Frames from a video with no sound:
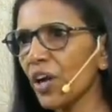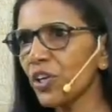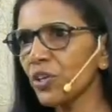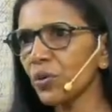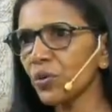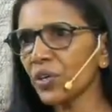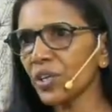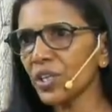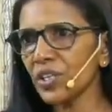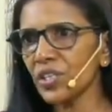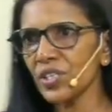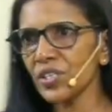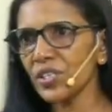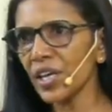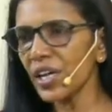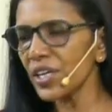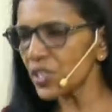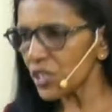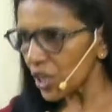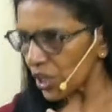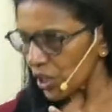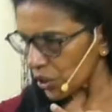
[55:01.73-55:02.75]
want to
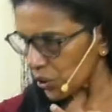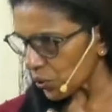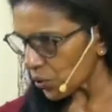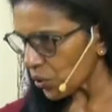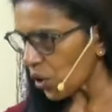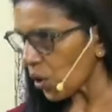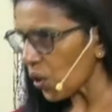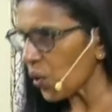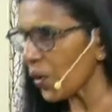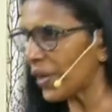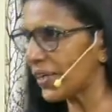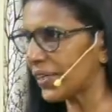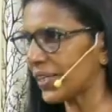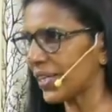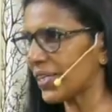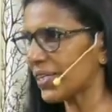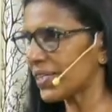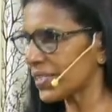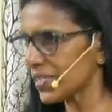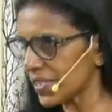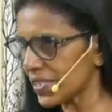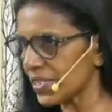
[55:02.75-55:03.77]
criticize, you go and
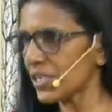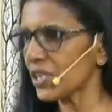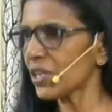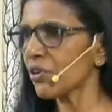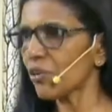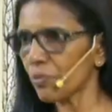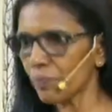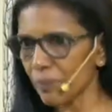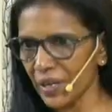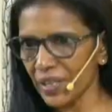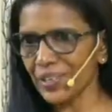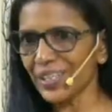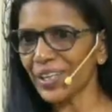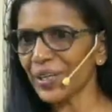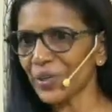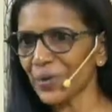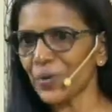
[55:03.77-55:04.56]
tell sister or brother